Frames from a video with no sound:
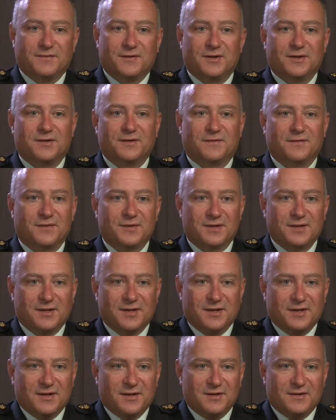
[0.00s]
very different
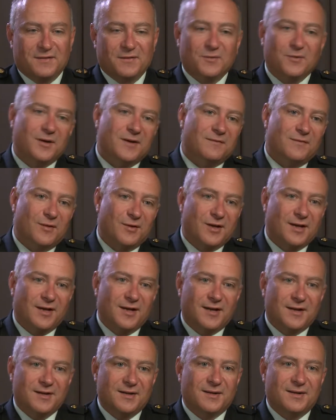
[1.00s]
way of looking
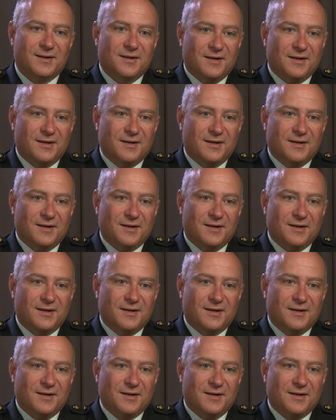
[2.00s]
at it.